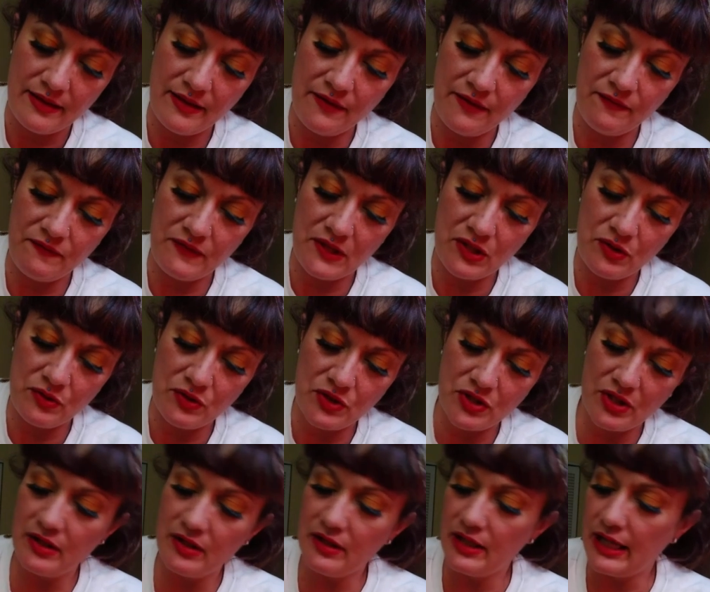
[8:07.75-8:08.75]
the
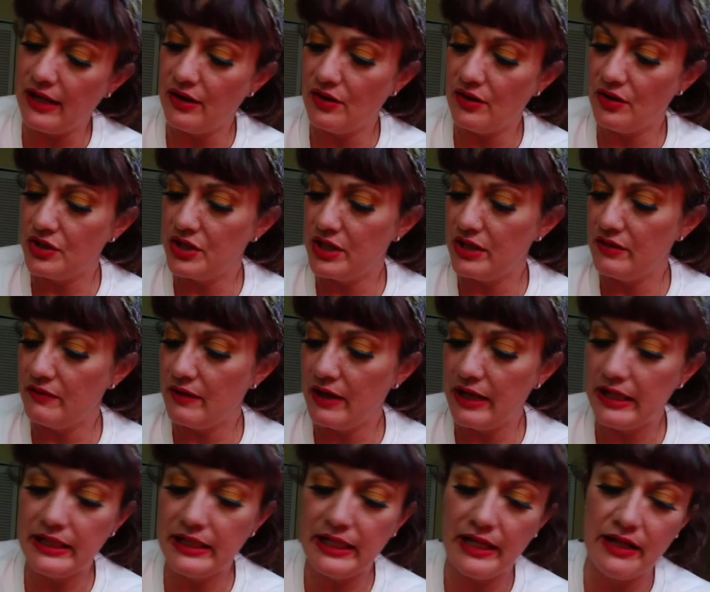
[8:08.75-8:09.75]
future energy
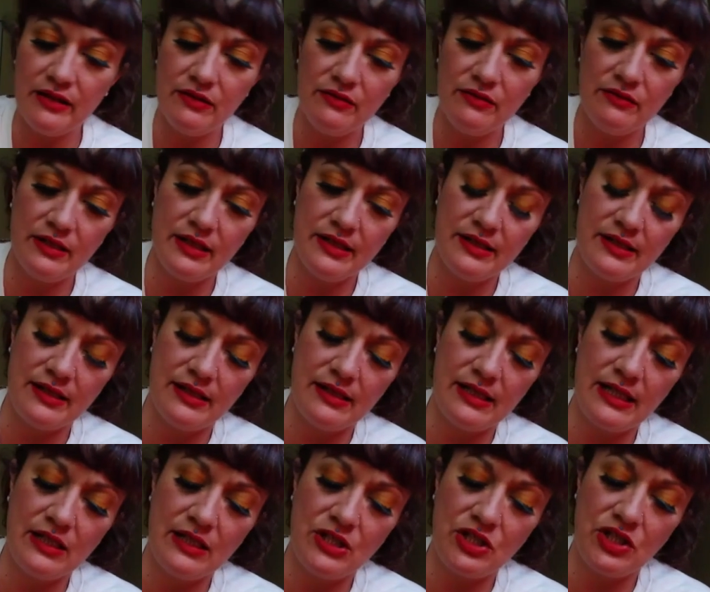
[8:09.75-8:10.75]
right now is
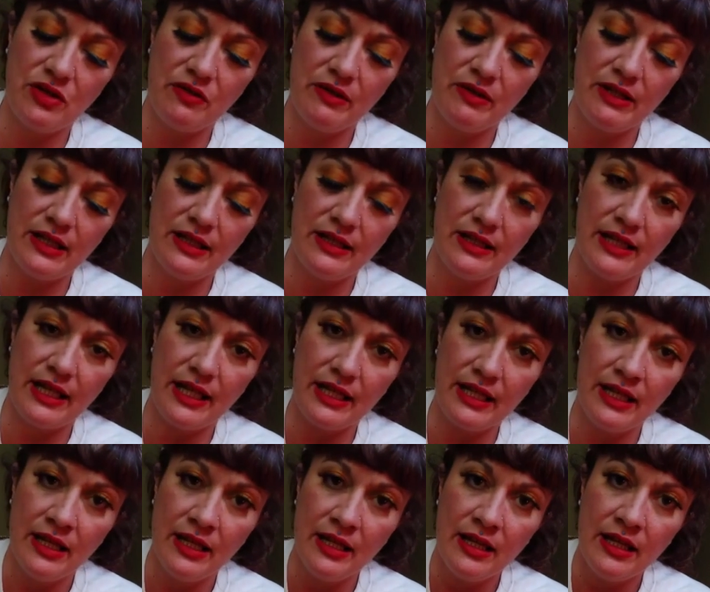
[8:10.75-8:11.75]
it's showing
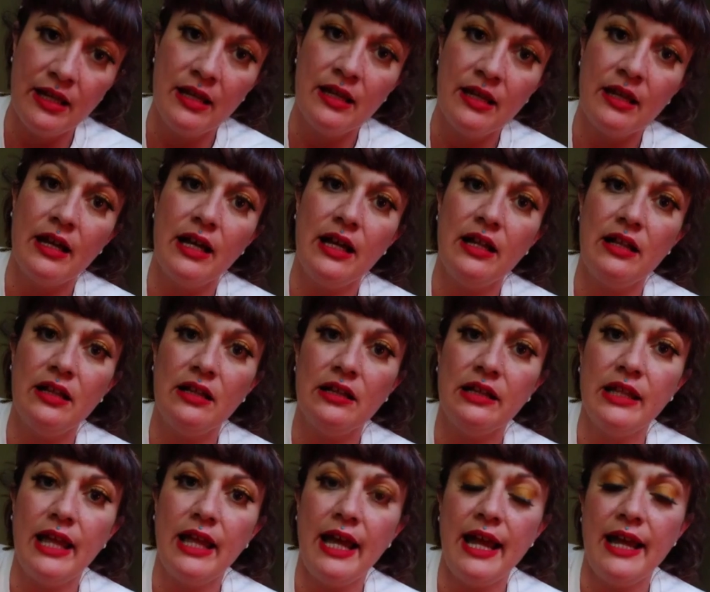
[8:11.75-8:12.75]
like a
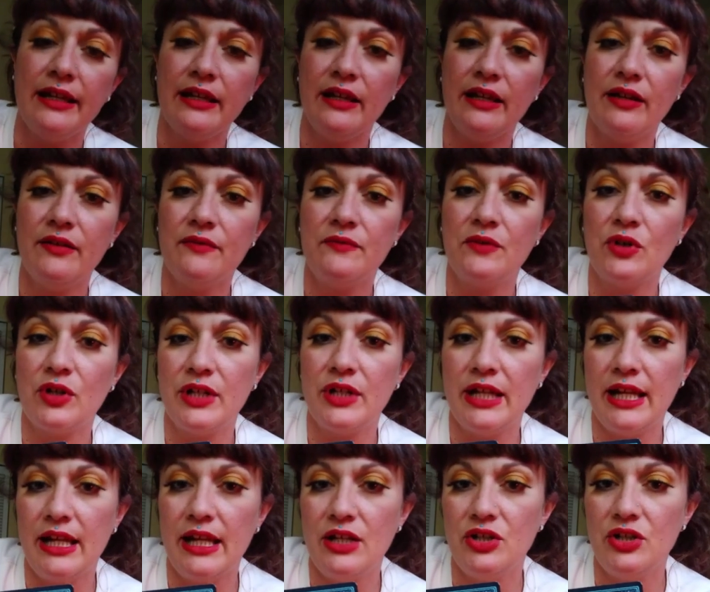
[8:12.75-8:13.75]
lack of
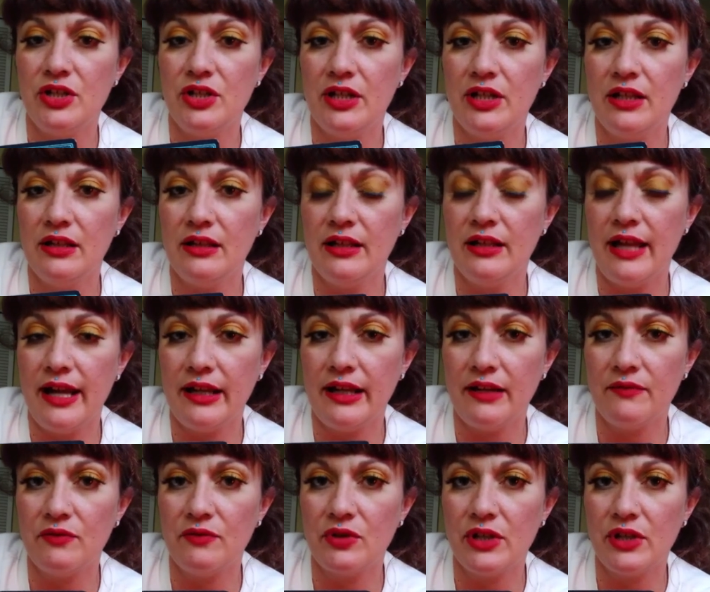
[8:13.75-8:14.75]
creation,
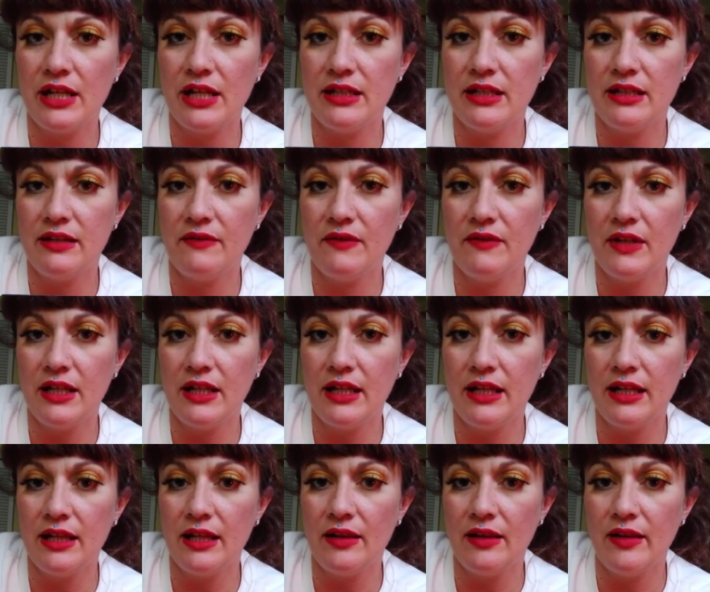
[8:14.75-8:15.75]
lack of
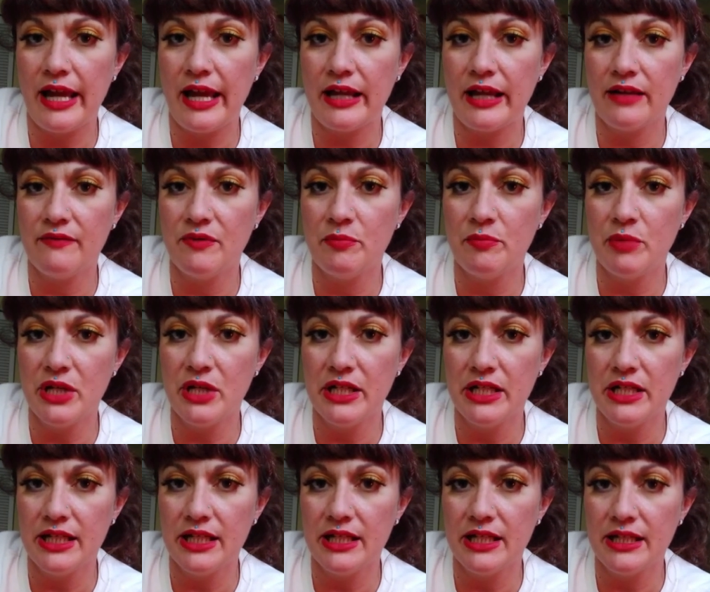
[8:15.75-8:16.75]
creativity, lack of
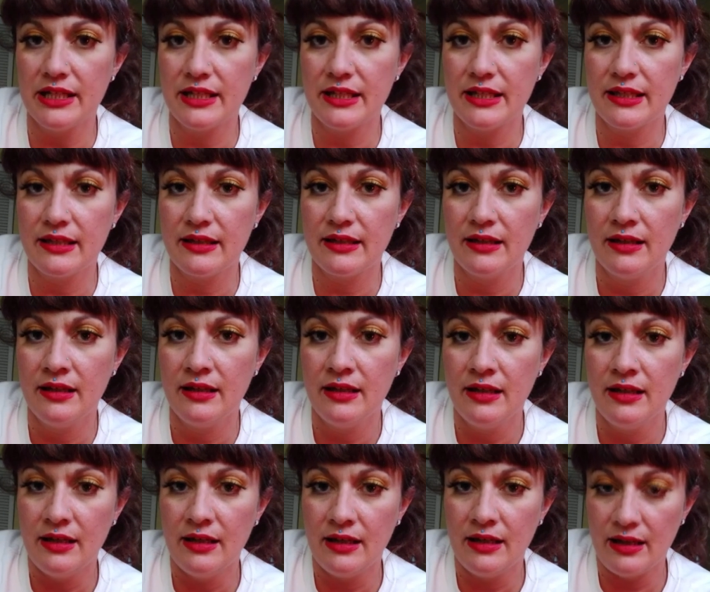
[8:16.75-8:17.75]
abundance
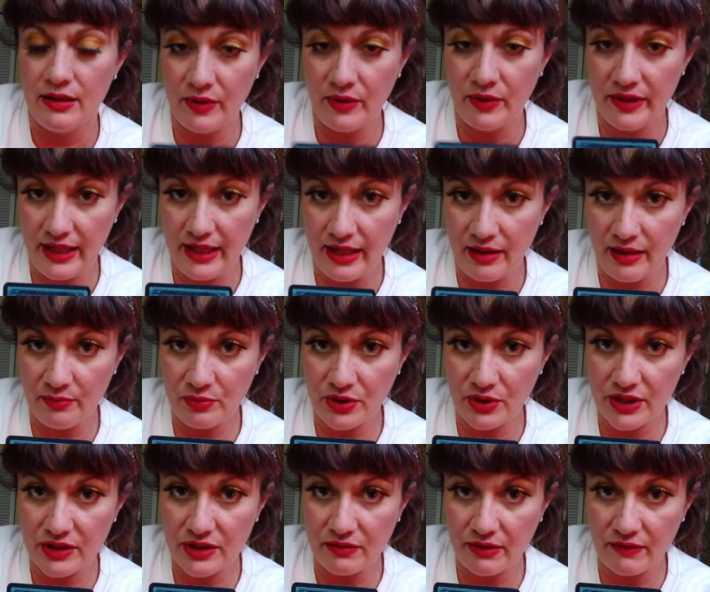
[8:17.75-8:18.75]
with the
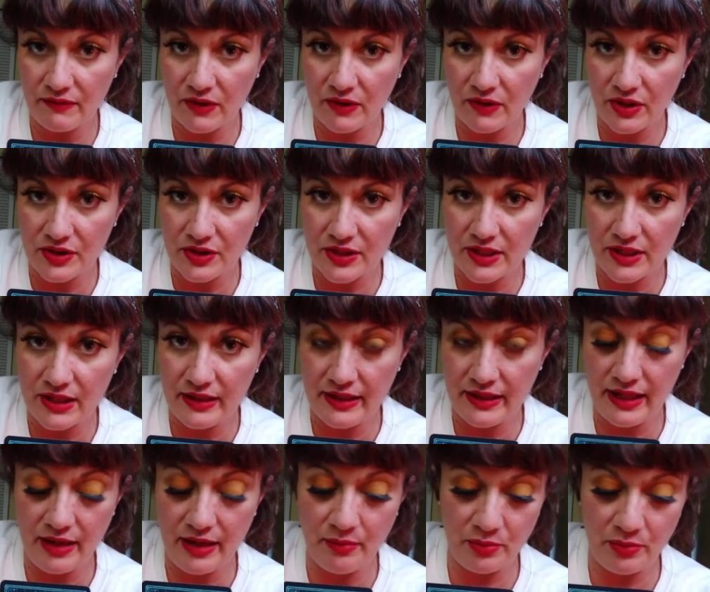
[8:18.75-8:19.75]
Empress reversed.
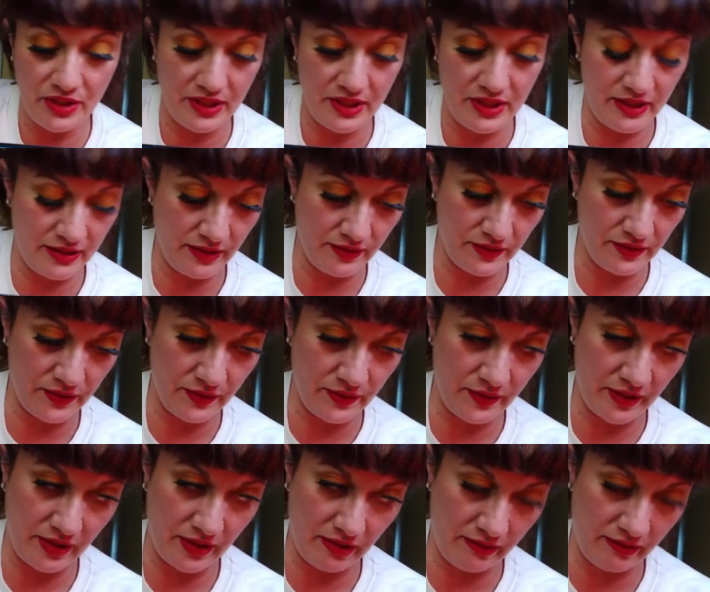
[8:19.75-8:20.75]
The Empress is also
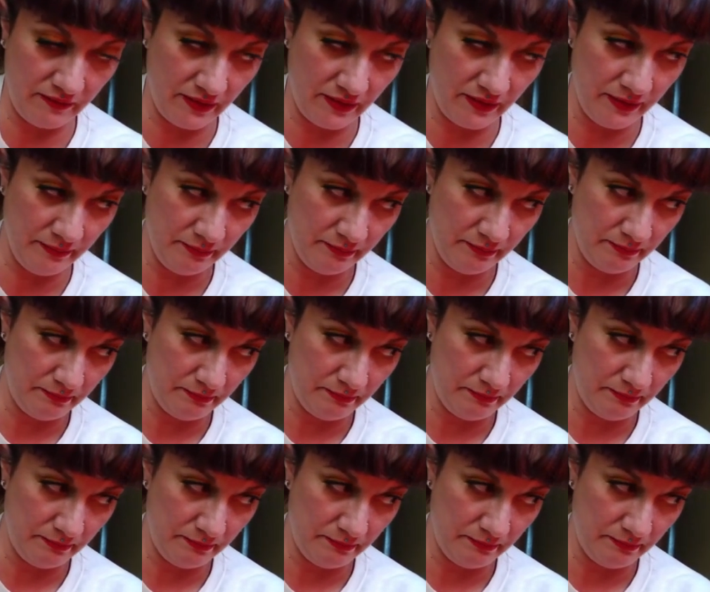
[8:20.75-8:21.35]
the card for